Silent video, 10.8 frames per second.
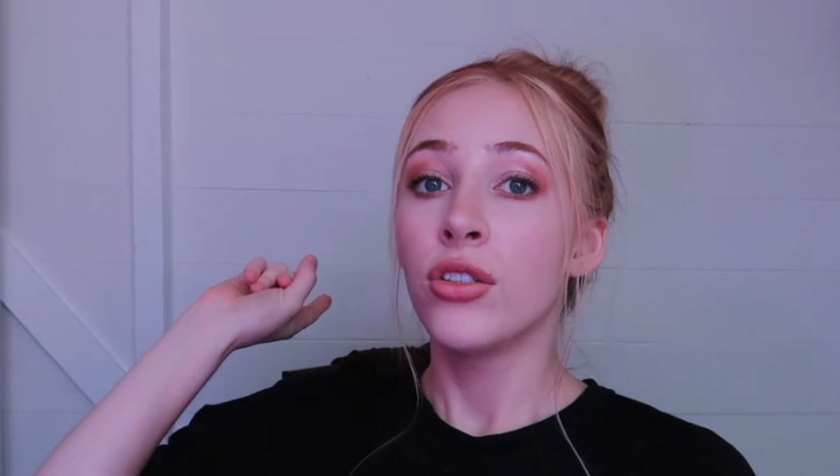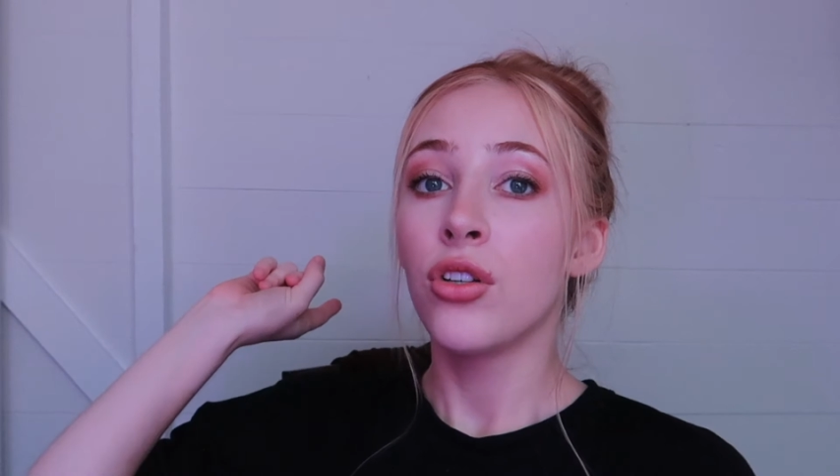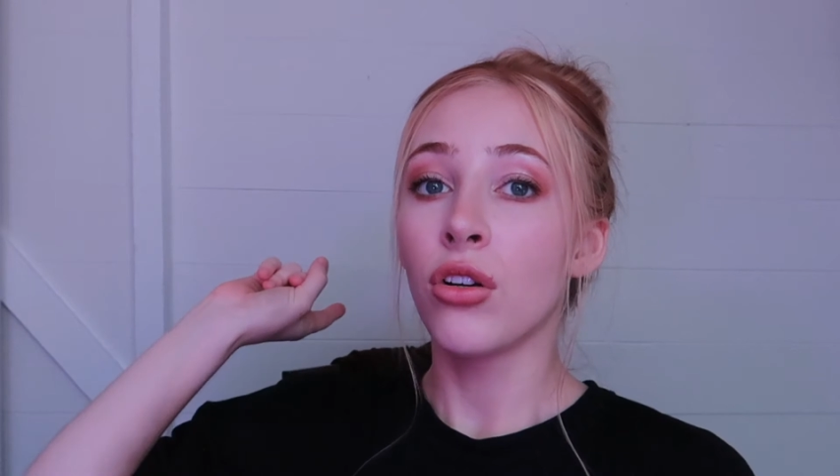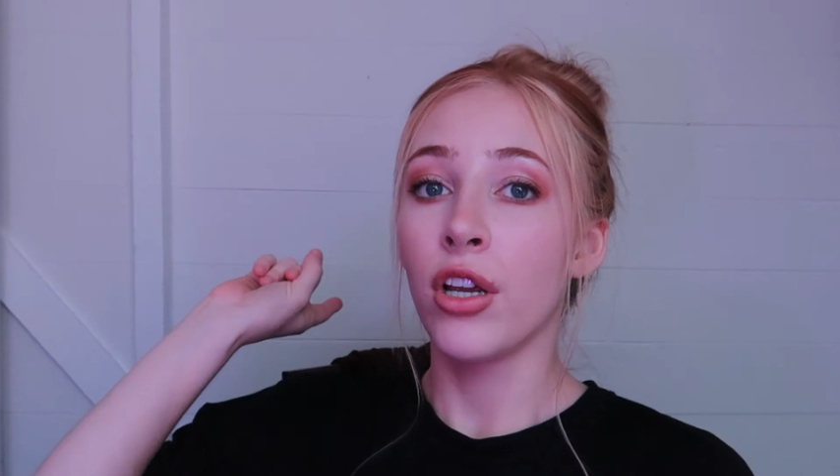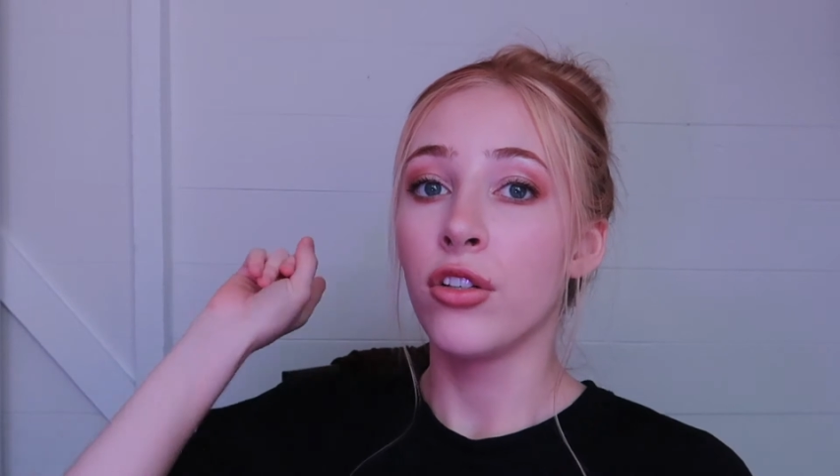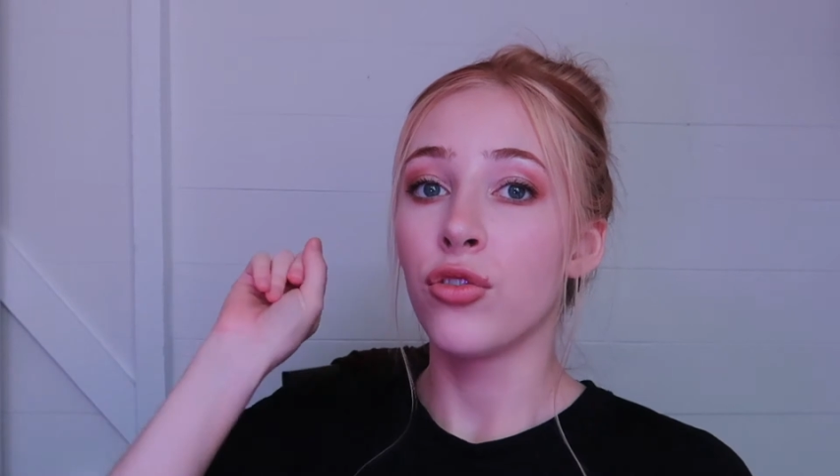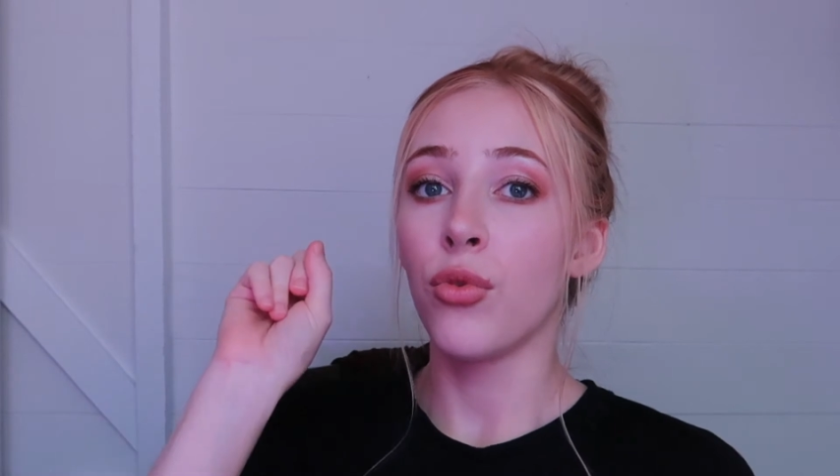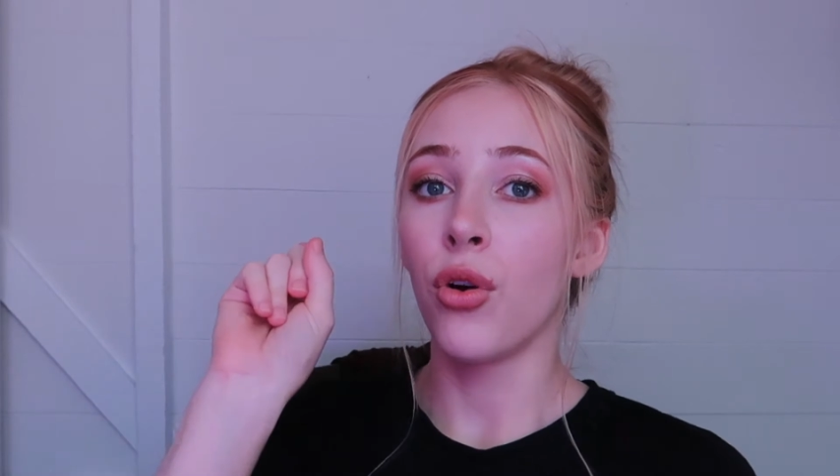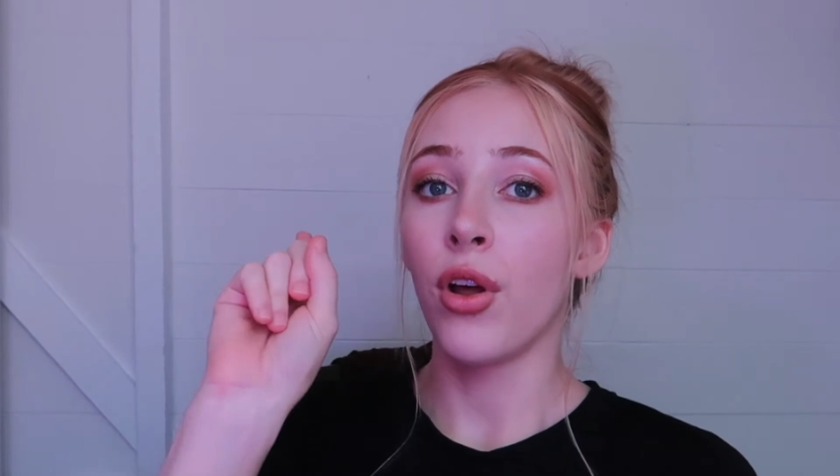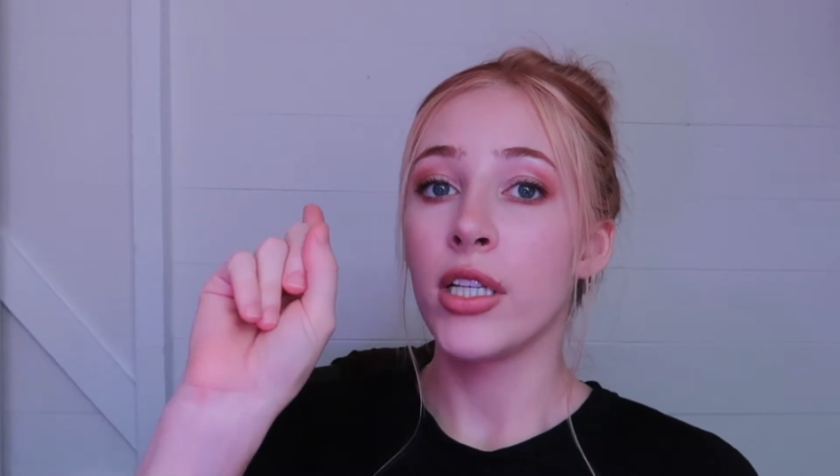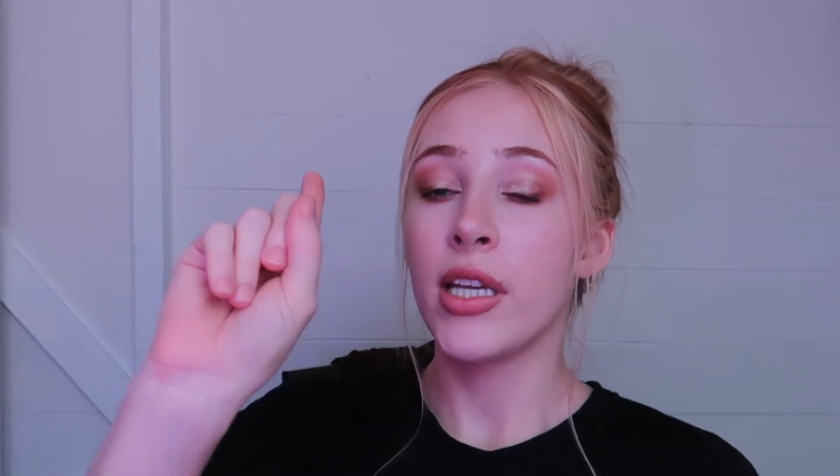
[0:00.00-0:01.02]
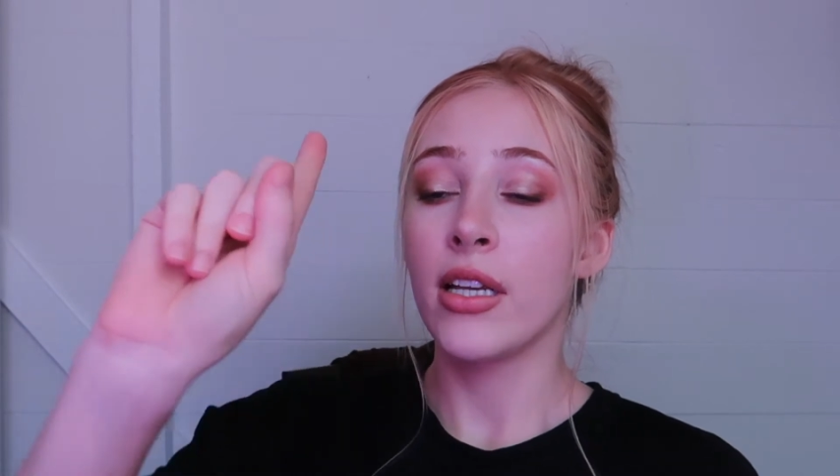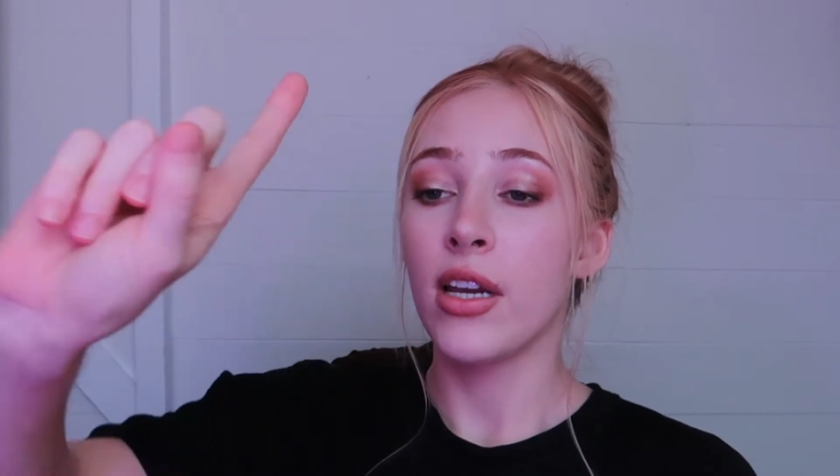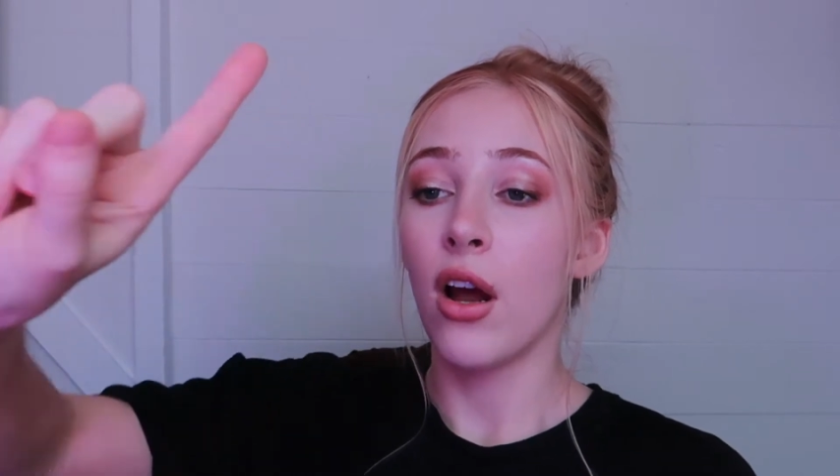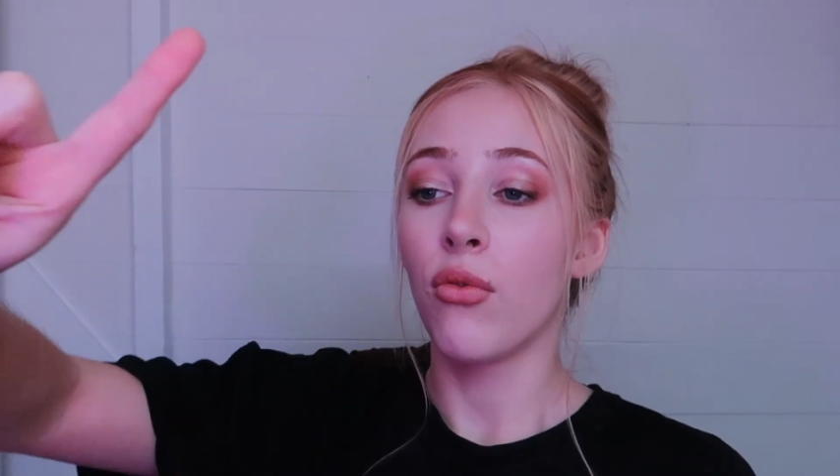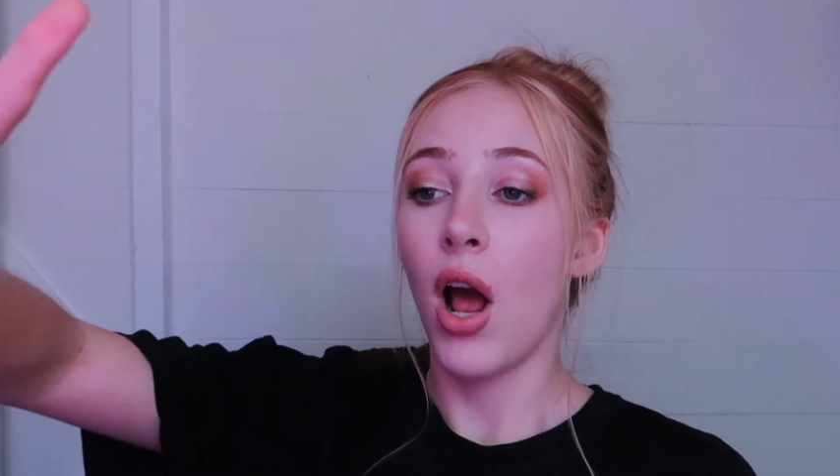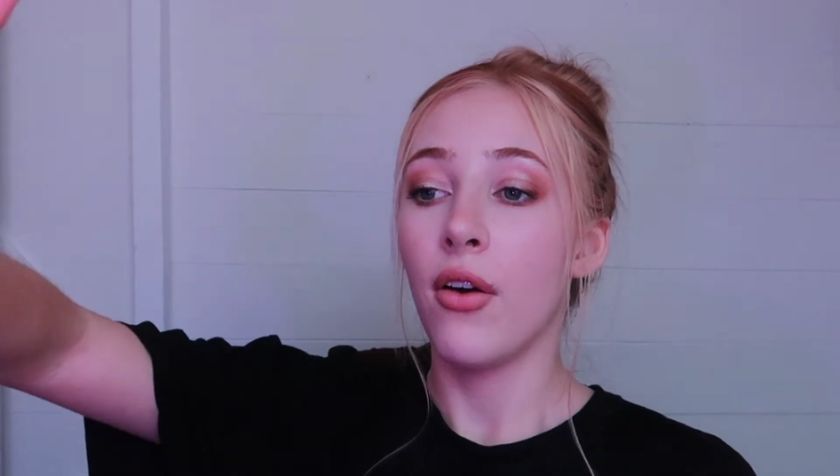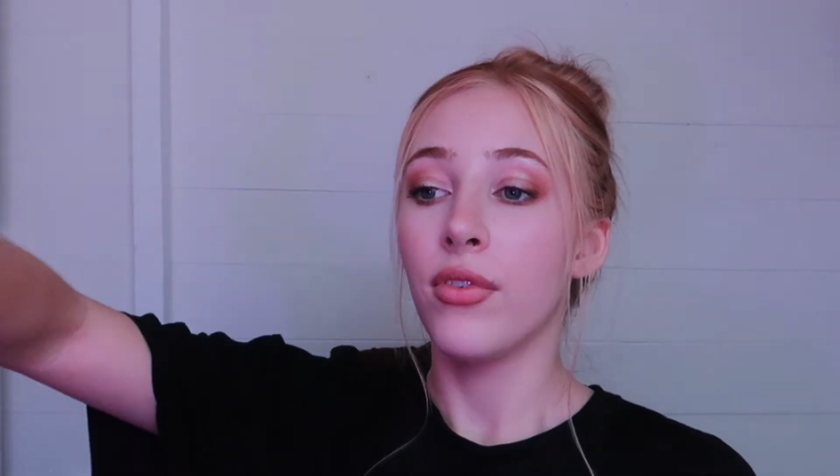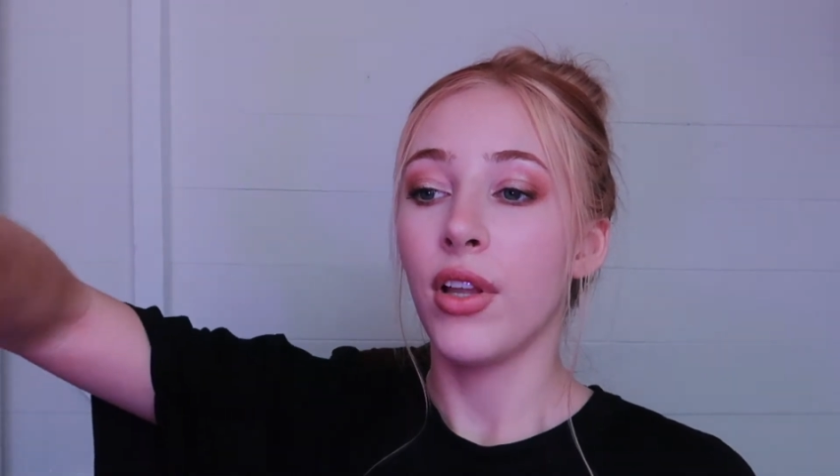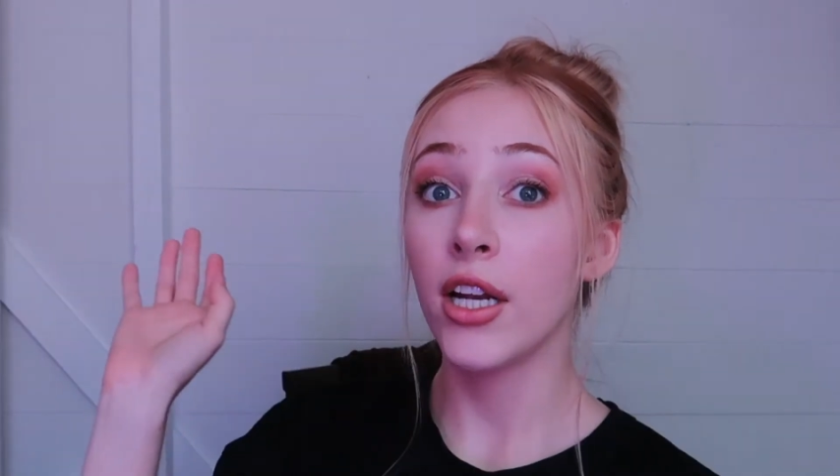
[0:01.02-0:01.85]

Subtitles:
Dr. Andrew Broadhurst has now arrived.